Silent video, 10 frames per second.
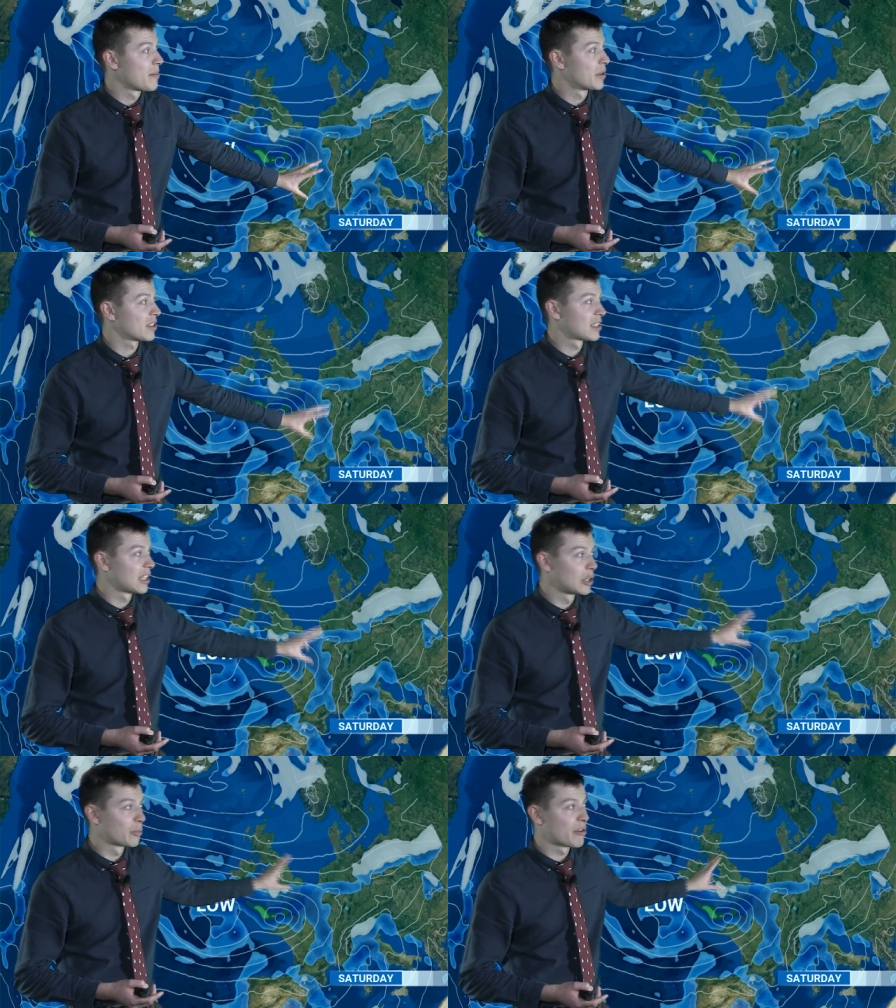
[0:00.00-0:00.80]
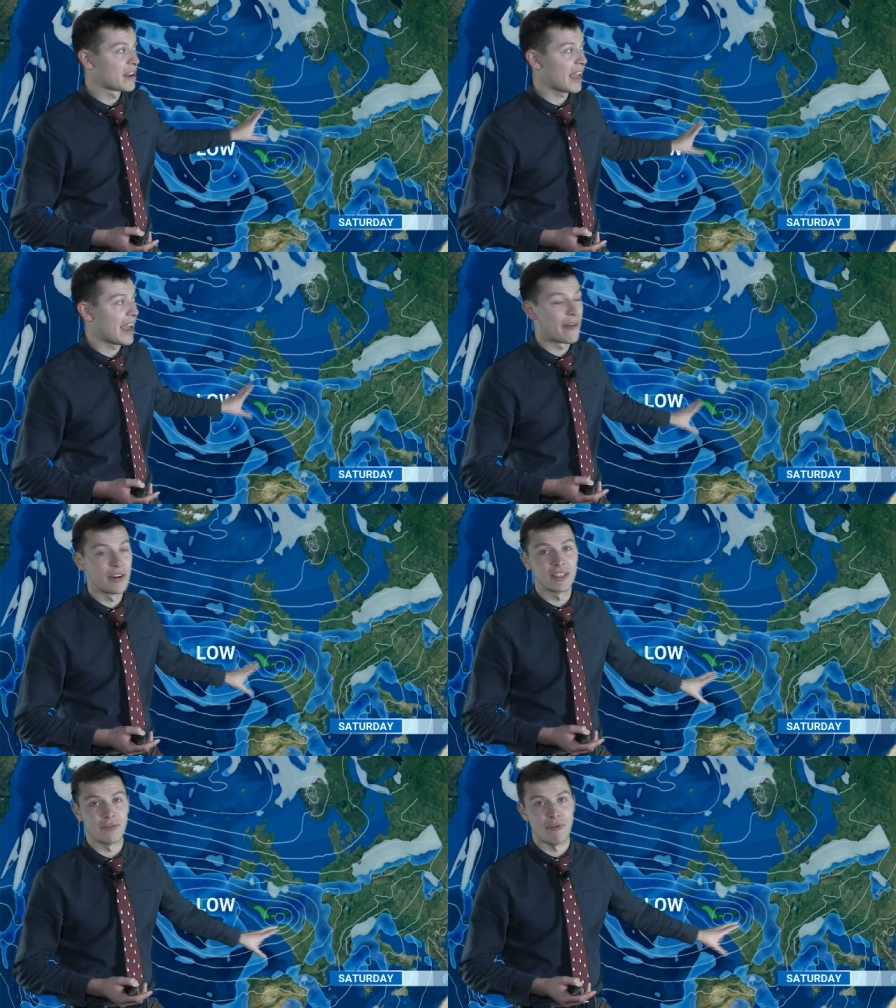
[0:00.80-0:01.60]
but still bring
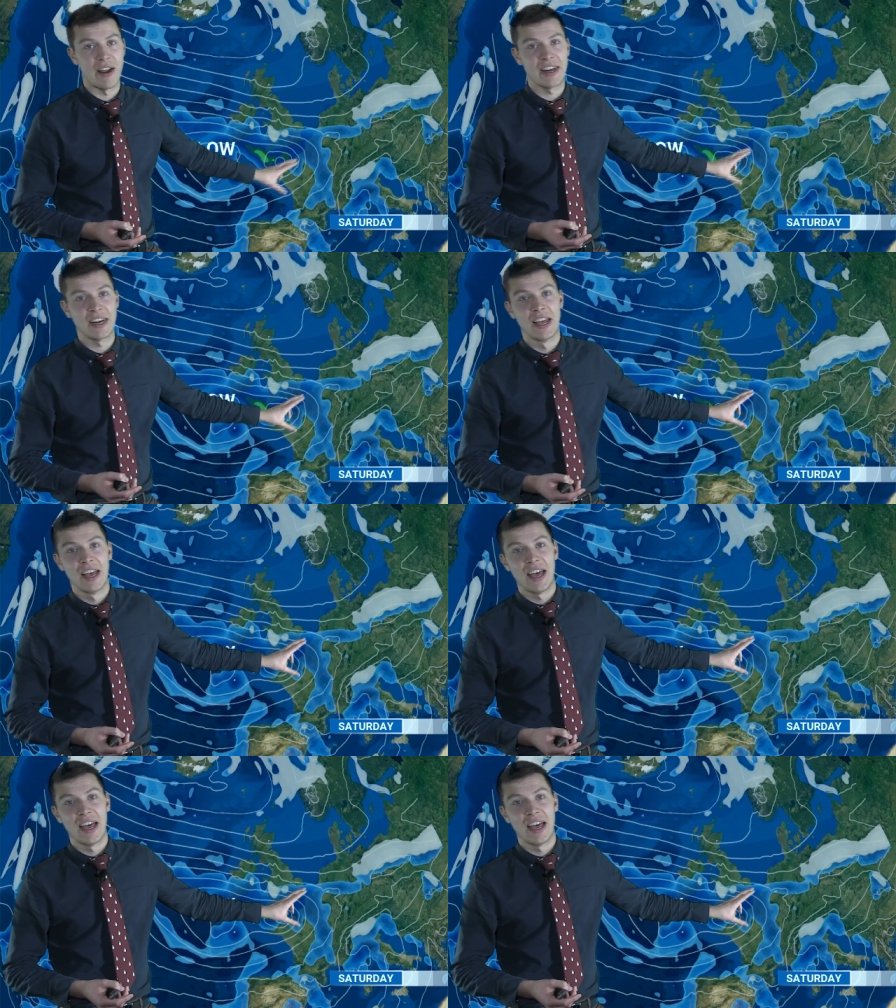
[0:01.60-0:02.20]
areas of rain